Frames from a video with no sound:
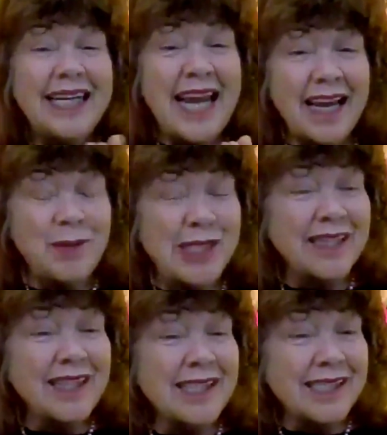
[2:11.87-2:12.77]
cannabis
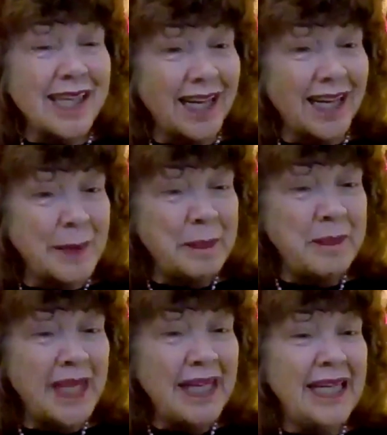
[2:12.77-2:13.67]
at this
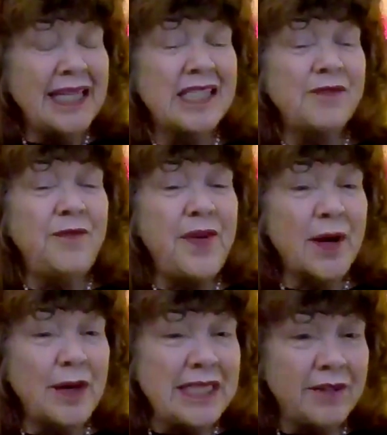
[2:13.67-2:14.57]
time, it's
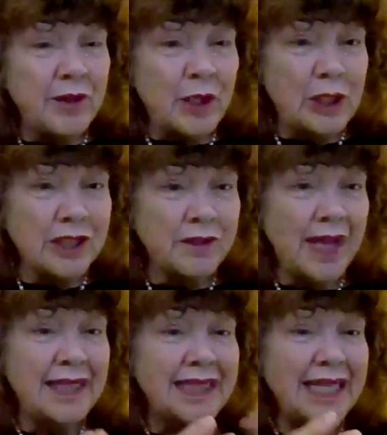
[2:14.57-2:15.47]
very difficult to
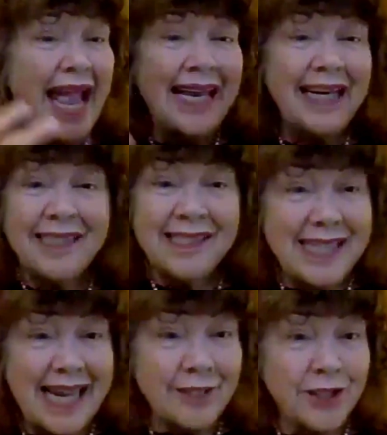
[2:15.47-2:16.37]
find any
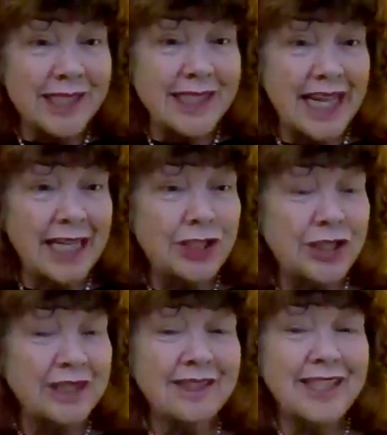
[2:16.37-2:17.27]

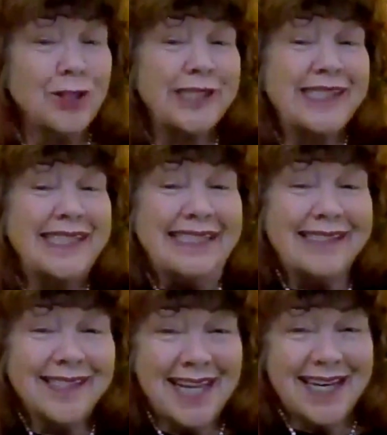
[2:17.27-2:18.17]
standardization. There just
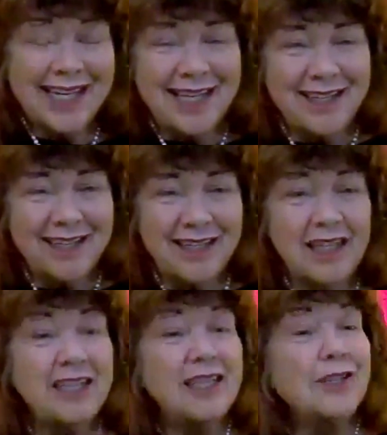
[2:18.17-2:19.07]
isn't any.
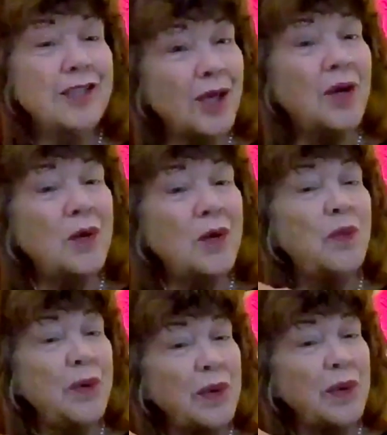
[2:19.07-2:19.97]
So
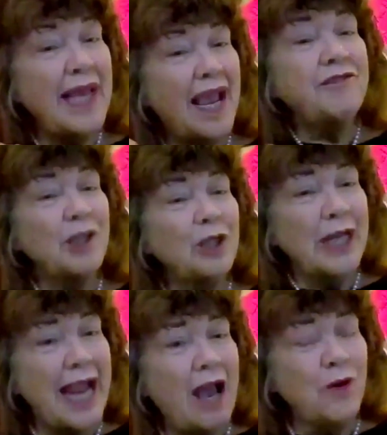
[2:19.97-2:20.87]
we really have to
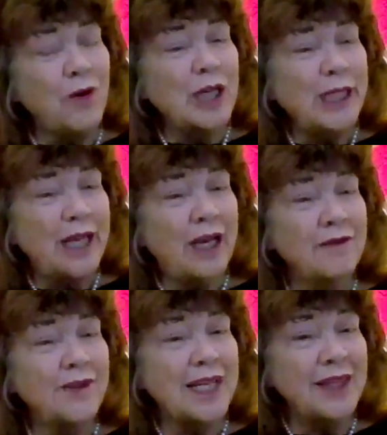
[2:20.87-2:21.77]
look out for
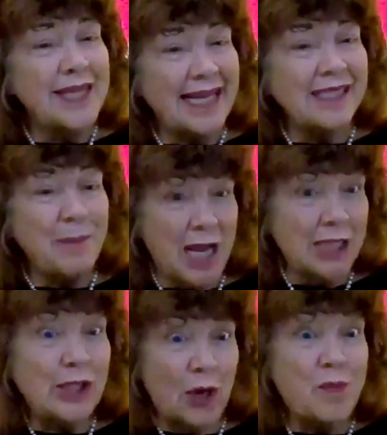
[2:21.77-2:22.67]
ourselves, and that's my
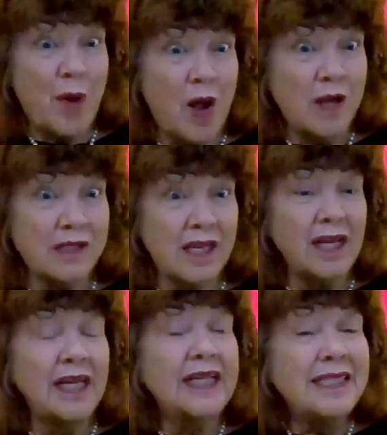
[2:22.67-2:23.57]
soapbox,
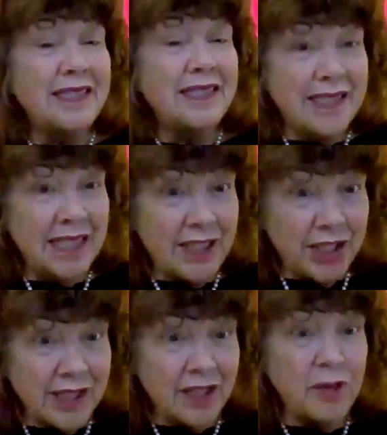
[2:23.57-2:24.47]

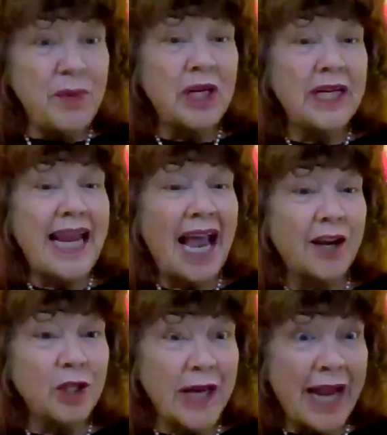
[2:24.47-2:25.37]
teaching the community
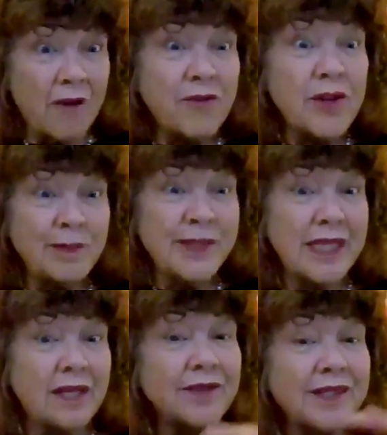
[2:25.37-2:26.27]
to look out for
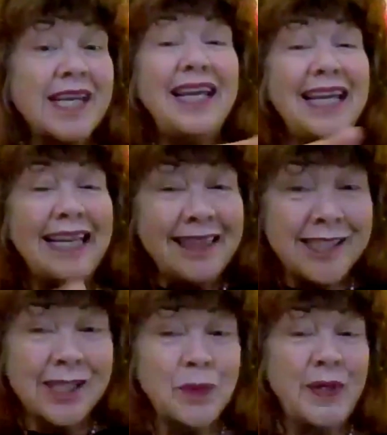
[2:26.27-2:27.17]
themselves in
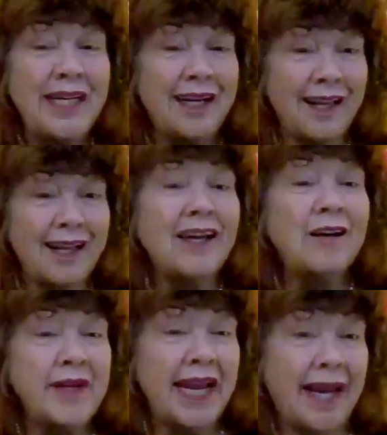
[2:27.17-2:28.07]
this arena
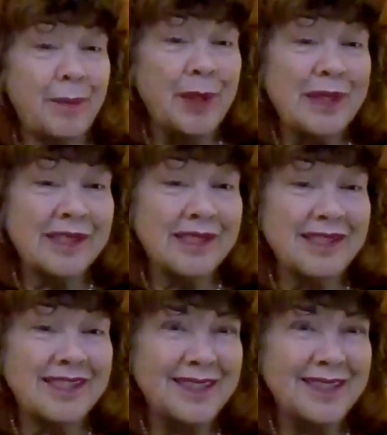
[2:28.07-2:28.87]
of cannabis.